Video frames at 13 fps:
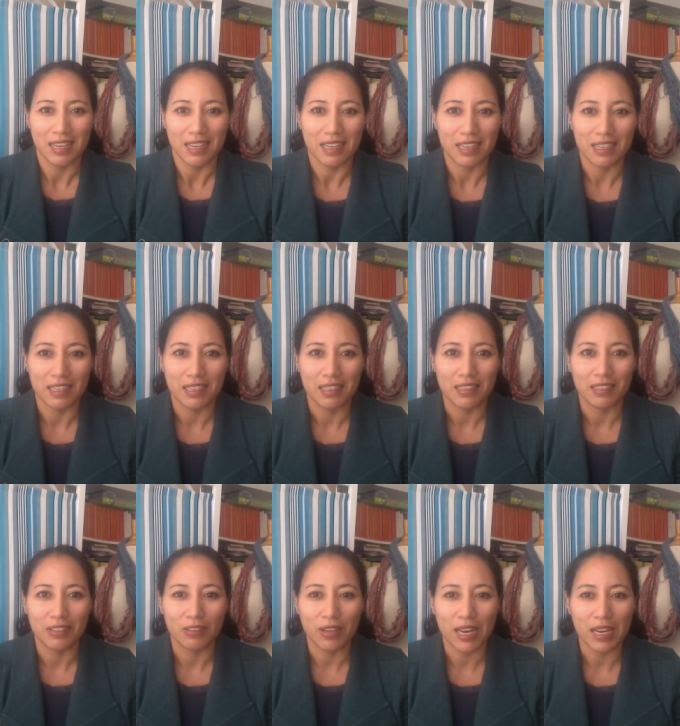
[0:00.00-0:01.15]
The
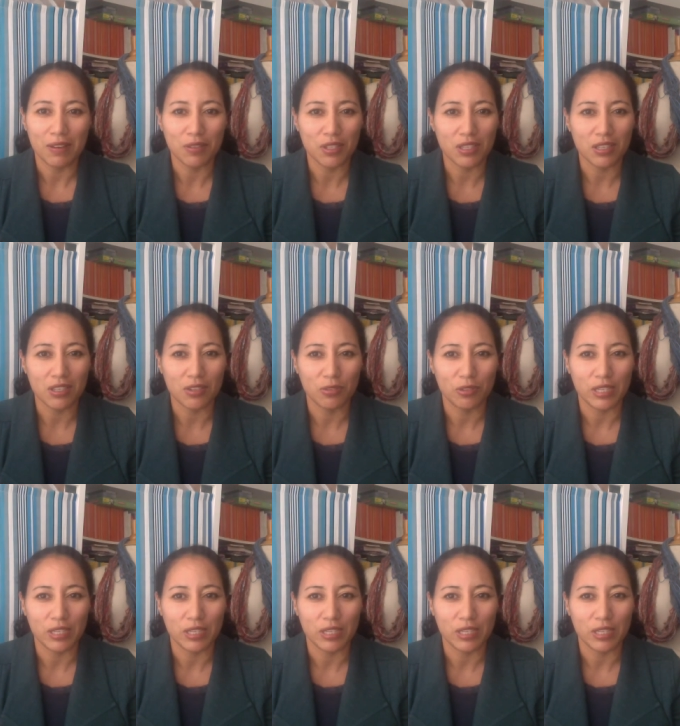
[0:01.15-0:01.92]
crafts doesn't